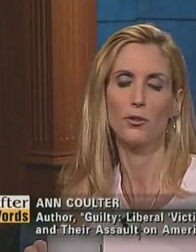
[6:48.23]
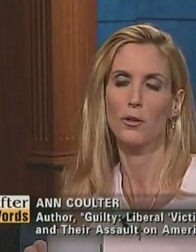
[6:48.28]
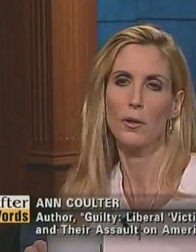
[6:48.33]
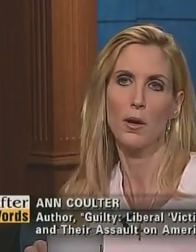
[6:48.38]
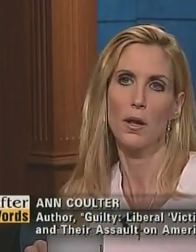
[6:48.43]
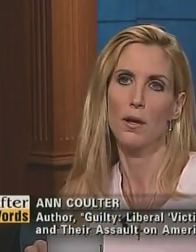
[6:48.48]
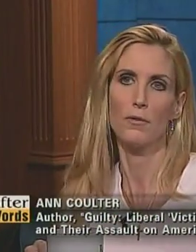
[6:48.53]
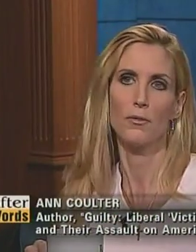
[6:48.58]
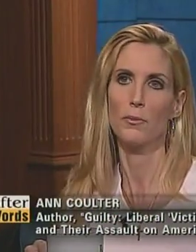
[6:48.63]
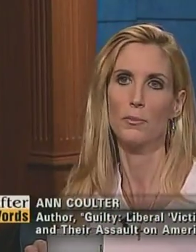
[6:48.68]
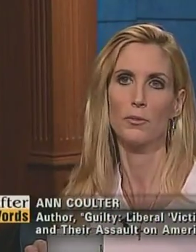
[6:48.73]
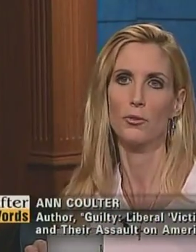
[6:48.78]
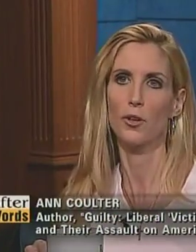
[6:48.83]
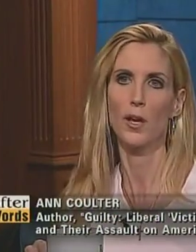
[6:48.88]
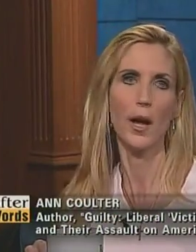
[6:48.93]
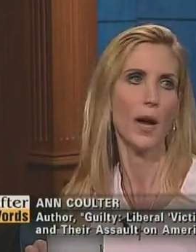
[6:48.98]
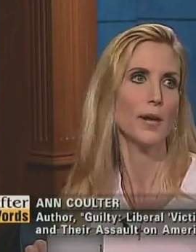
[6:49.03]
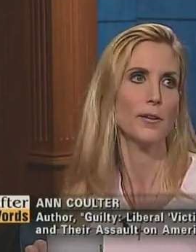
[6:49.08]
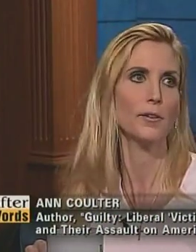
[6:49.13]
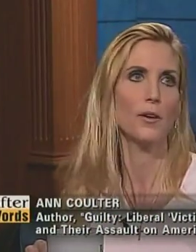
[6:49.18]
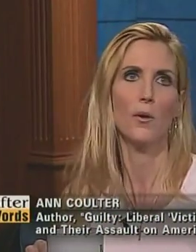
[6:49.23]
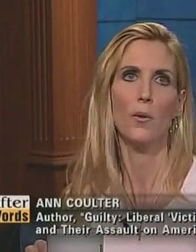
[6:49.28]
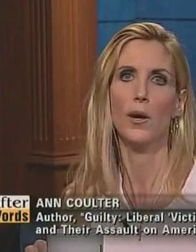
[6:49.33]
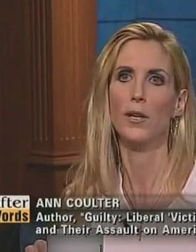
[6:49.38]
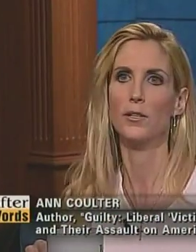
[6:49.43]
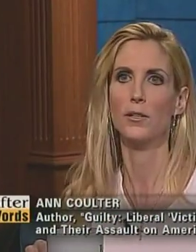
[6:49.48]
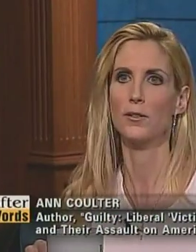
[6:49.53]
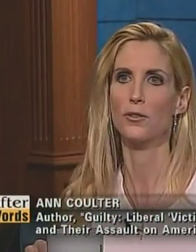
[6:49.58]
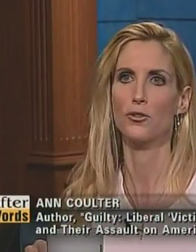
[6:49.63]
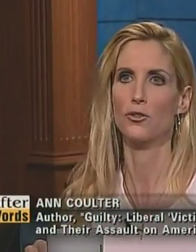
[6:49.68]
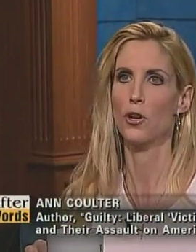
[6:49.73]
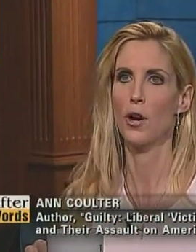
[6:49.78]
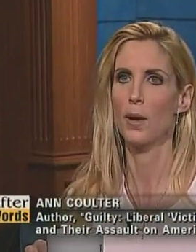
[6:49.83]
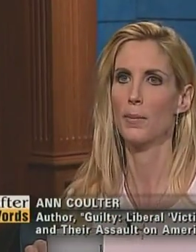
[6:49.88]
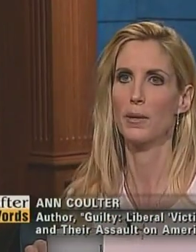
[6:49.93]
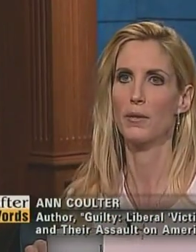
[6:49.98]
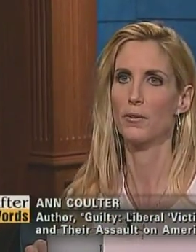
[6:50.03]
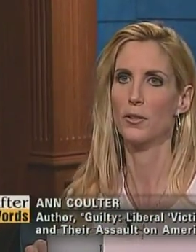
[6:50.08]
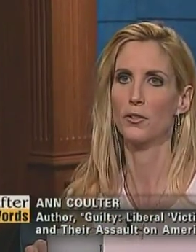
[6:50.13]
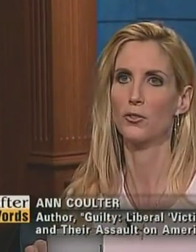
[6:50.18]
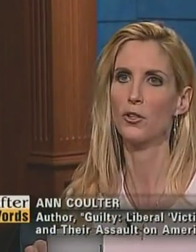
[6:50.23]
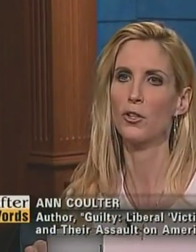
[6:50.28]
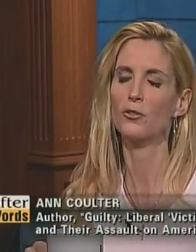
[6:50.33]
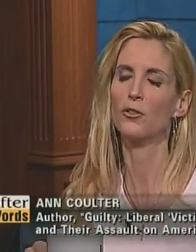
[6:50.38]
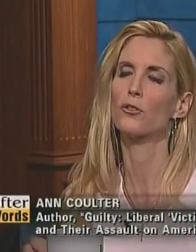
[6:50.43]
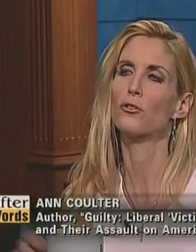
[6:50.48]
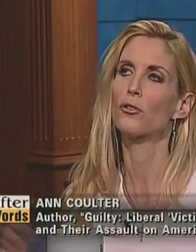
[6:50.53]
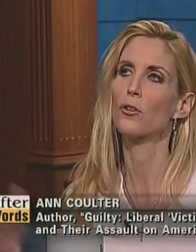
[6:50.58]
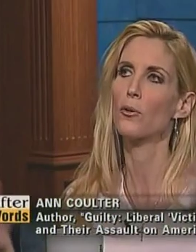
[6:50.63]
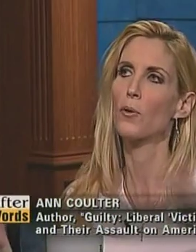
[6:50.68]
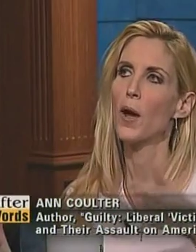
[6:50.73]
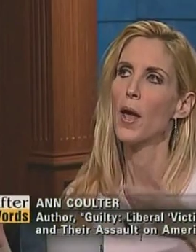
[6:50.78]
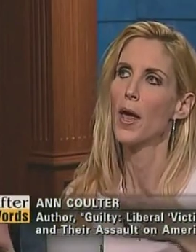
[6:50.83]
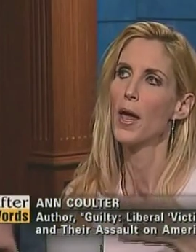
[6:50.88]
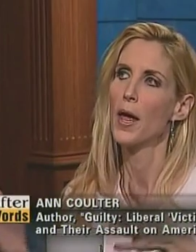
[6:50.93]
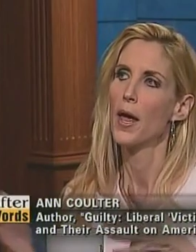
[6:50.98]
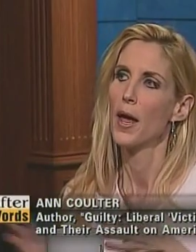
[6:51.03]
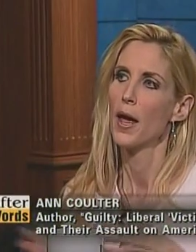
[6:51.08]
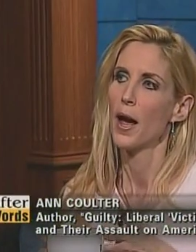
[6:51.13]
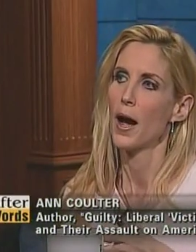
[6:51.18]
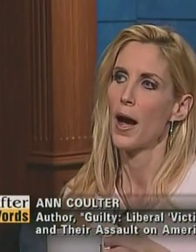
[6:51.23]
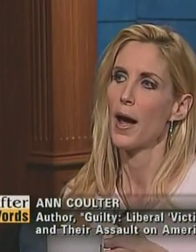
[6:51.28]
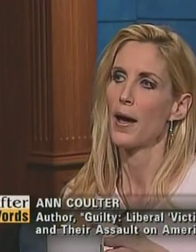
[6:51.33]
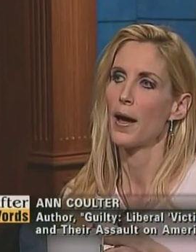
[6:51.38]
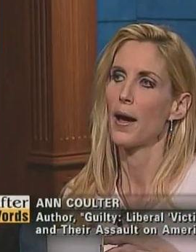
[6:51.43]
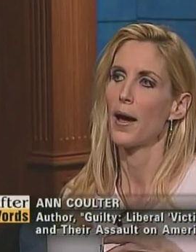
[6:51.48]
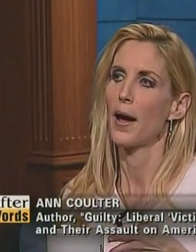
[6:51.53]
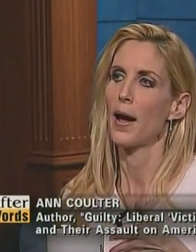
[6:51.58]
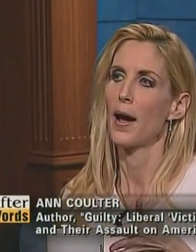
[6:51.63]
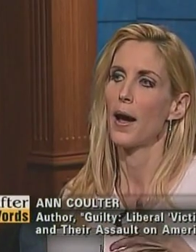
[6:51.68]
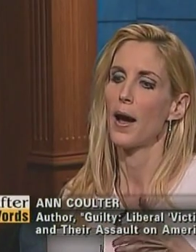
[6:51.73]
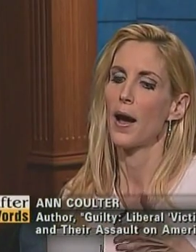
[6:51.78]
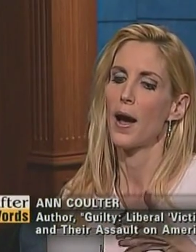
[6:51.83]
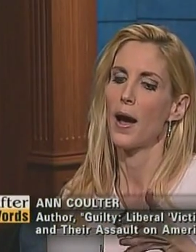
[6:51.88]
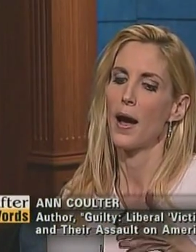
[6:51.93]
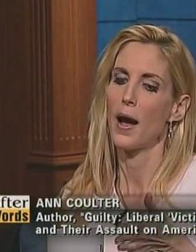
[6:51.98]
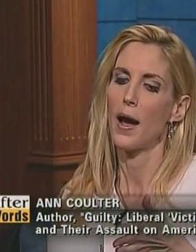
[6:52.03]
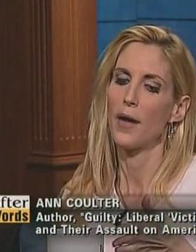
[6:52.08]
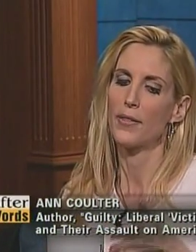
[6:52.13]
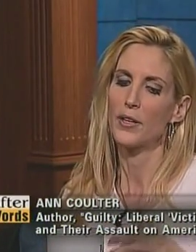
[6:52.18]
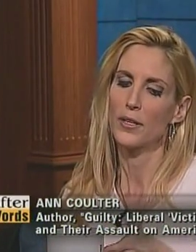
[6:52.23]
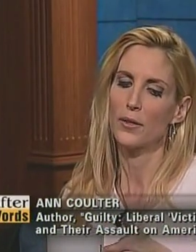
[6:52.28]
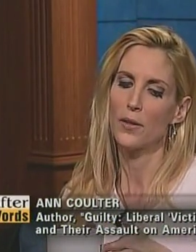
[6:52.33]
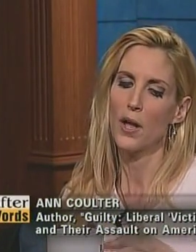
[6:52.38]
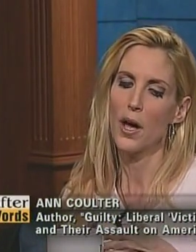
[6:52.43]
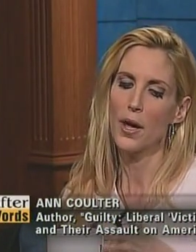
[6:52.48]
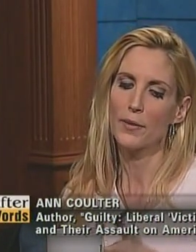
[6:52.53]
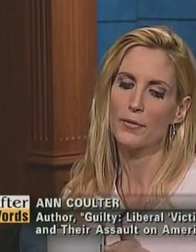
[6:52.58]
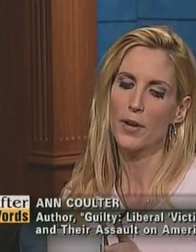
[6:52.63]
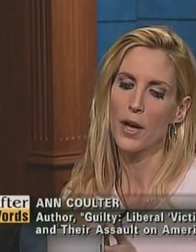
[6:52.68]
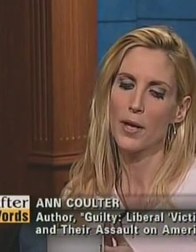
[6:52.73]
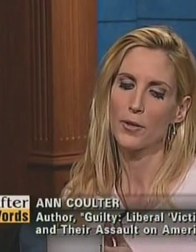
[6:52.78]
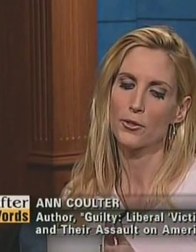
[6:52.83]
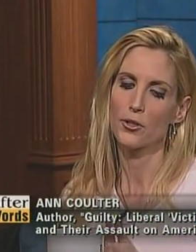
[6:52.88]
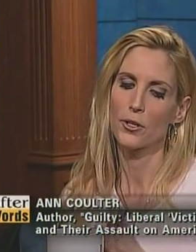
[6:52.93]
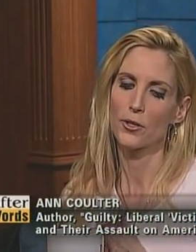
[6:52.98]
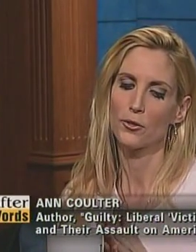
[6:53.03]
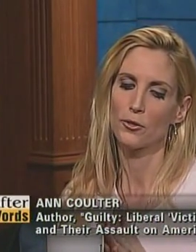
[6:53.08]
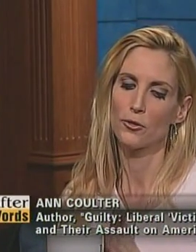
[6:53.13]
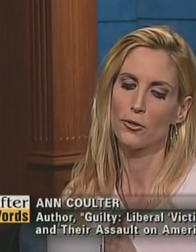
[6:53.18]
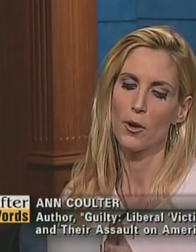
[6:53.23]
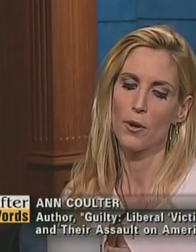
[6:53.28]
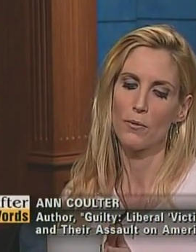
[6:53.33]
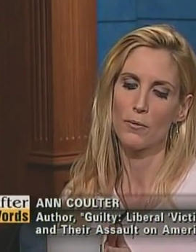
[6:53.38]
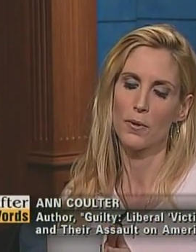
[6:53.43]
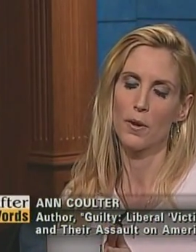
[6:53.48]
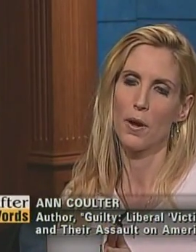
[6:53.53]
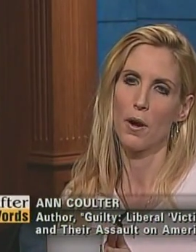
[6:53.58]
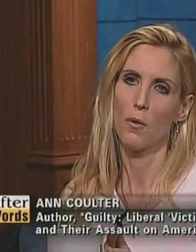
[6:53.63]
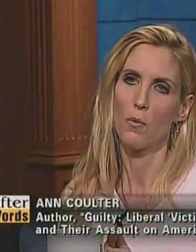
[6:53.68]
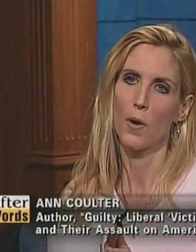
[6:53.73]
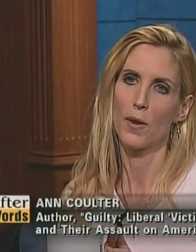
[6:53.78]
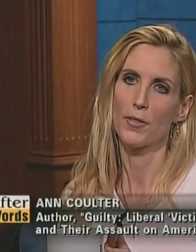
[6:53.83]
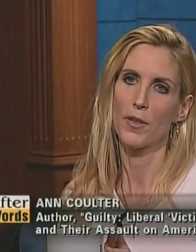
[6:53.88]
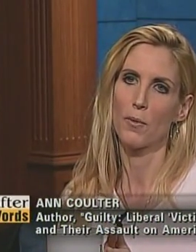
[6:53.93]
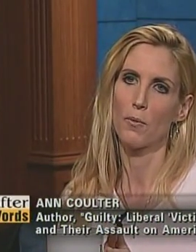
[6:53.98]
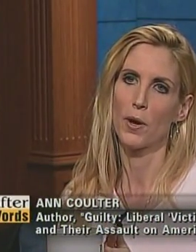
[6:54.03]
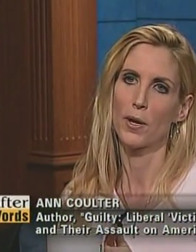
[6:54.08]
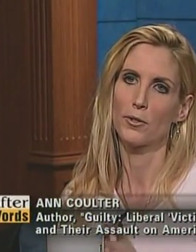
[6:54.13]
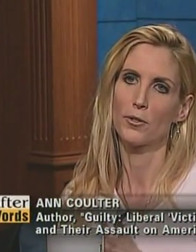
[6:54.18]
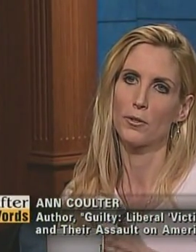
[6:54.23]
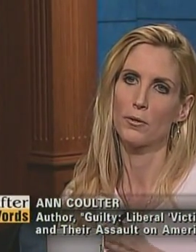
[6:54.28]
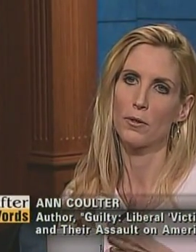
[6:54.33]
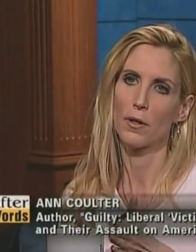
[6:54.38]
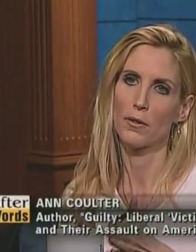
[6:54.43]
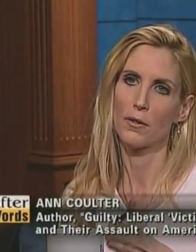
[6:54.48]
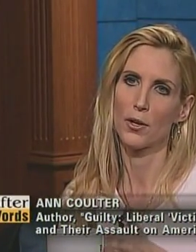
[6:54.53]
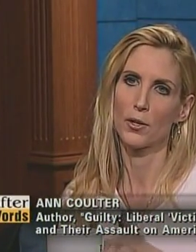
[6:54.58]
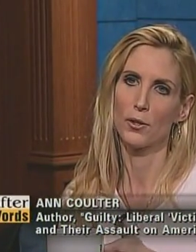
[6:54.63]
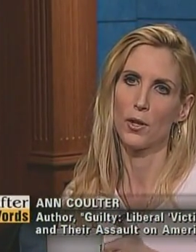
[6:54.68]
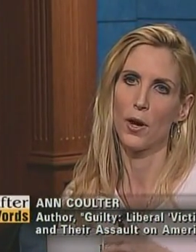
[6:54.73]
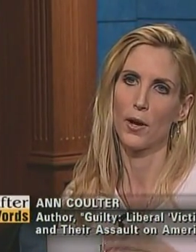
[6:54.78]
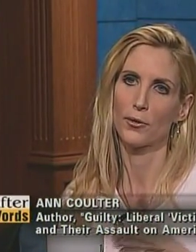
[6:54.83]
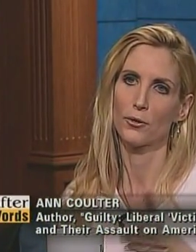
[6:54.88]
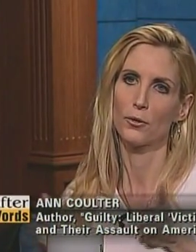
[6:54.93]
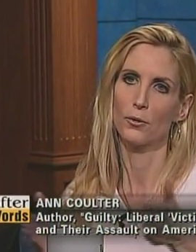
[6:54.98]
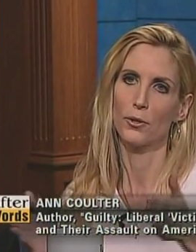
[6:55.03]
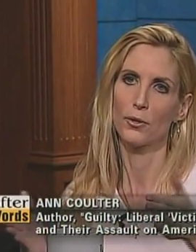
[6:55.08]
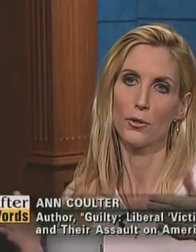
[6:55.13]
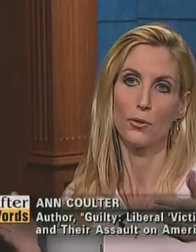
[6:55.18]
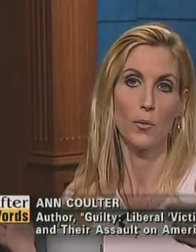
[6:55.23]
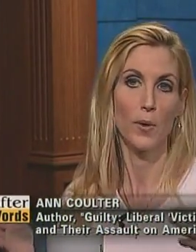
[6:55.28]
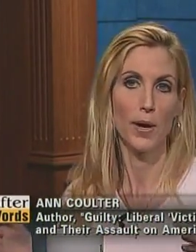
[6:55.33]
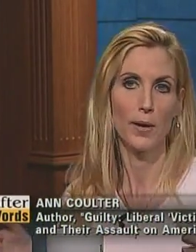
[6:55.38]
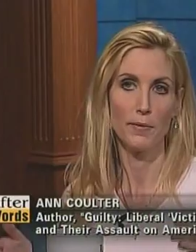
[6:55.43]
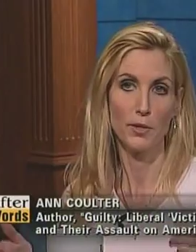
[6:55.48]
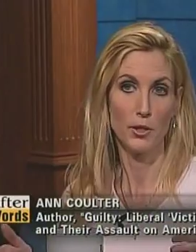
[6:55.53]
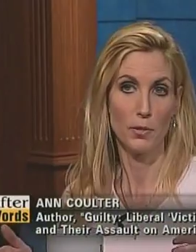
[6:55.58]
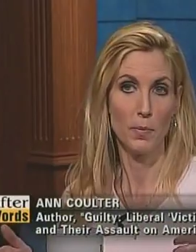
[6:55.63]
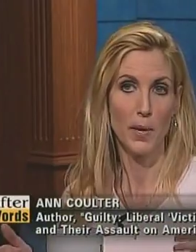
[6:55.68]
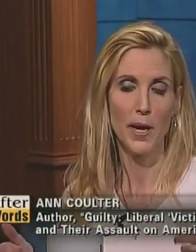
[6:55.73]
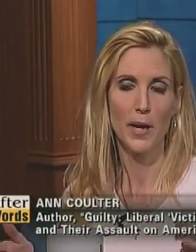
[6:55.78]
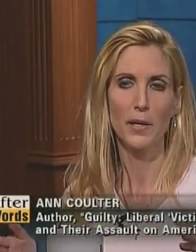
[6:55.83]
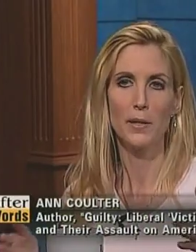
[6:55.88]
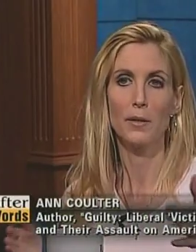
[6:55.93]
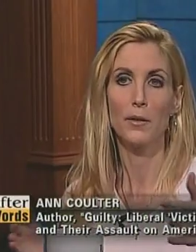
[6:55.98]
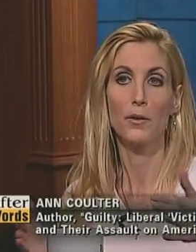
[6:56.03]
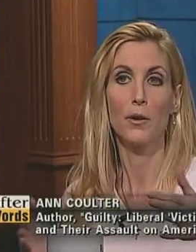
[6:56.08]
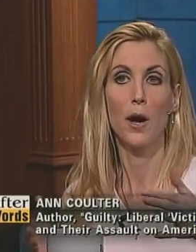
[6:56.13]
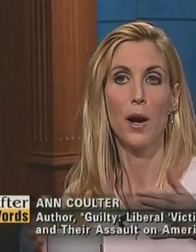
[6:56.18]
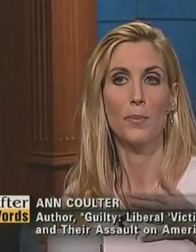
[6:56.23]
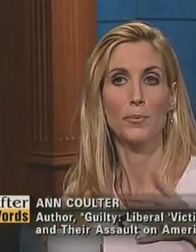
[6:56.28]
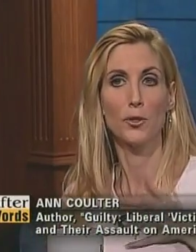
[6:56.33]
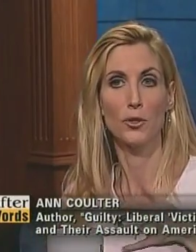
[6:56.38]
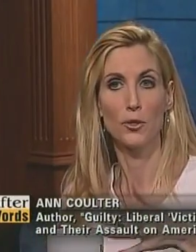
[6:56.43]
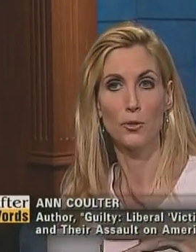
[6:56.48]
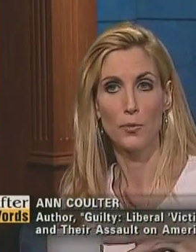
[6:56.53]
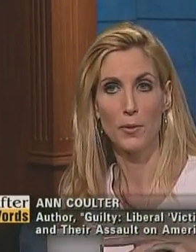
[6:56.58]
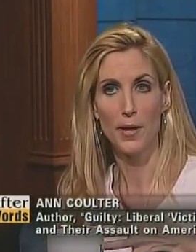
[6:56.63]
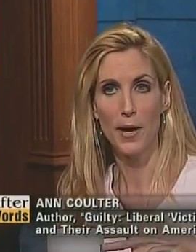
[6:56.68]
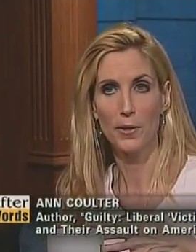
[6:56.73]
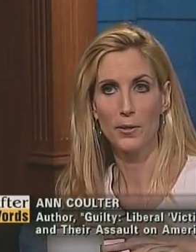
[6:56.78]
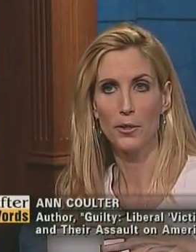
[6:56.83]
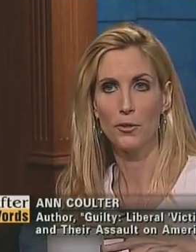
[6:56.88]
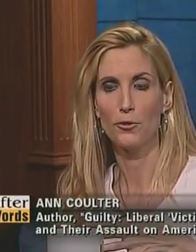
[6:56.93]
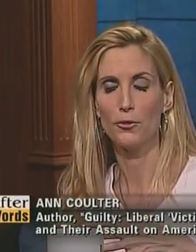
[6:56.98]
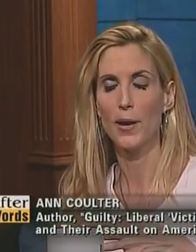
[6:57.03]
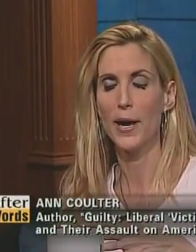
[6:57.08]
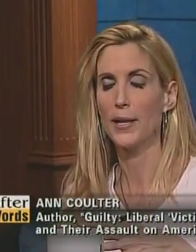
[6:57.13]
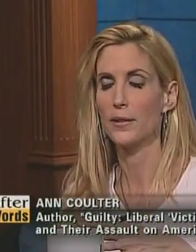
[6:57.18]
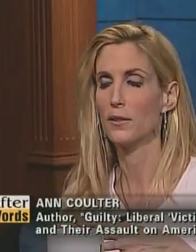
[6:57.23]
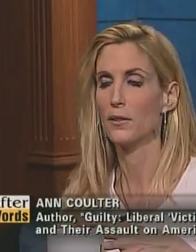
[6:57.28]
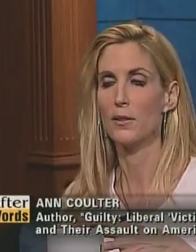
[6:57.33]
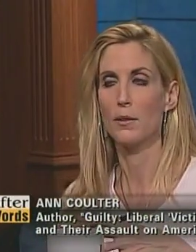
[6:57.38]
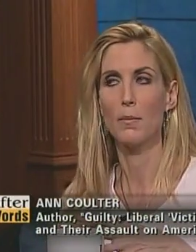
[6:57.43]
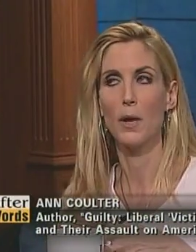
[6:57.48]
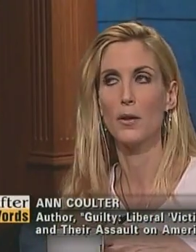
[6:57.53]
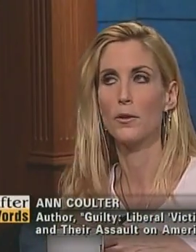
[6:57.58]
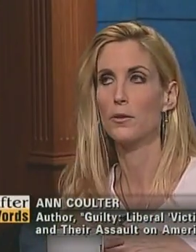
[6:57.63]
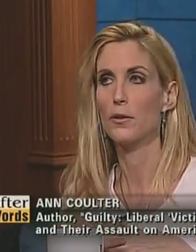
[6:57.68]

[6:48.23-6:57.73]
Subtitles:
And all of them say, I had no idea this job even existed. So I think a lot of college kids don't know what they want to do. They think law school is a way of expanding their options without contracting them.